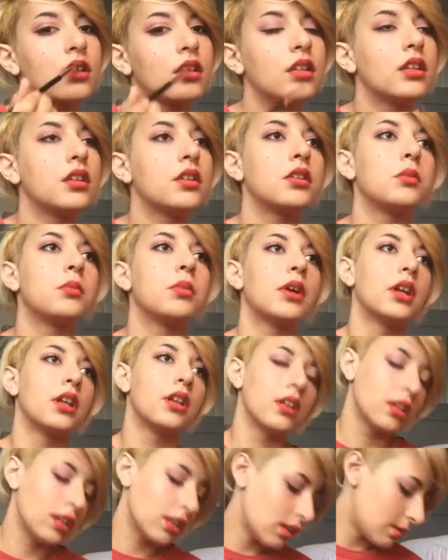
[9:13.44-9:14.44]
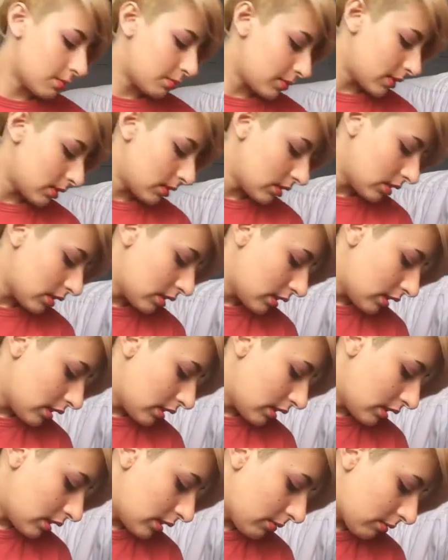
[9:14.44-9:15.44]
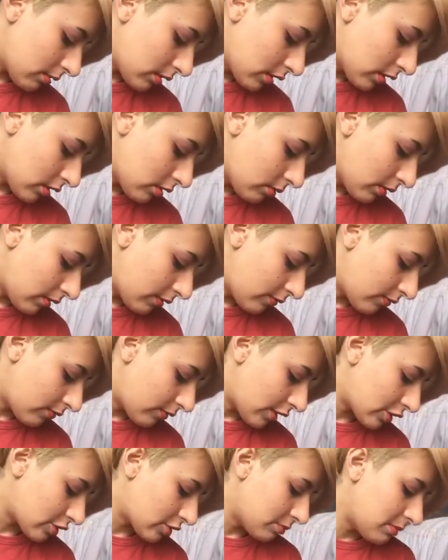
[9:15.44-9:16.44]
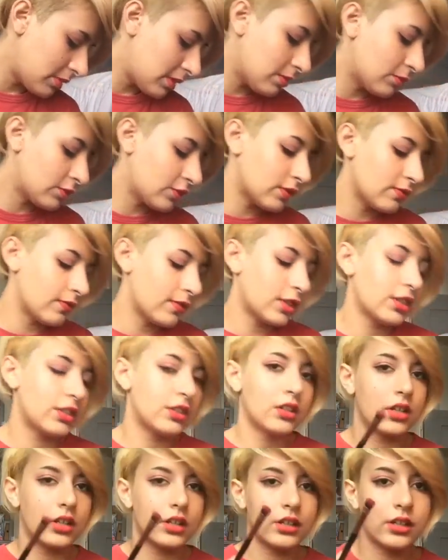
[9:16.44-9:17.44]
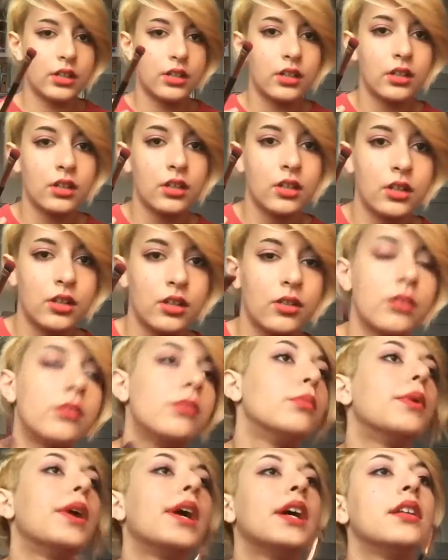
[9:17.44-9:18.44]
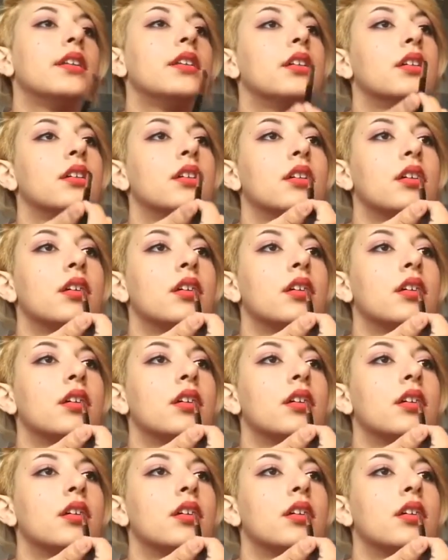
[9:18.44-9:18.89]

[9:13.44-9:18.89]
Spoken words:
on the inner part of the lip. Then we're gonna go with Fresh Meat, which is a very dark red,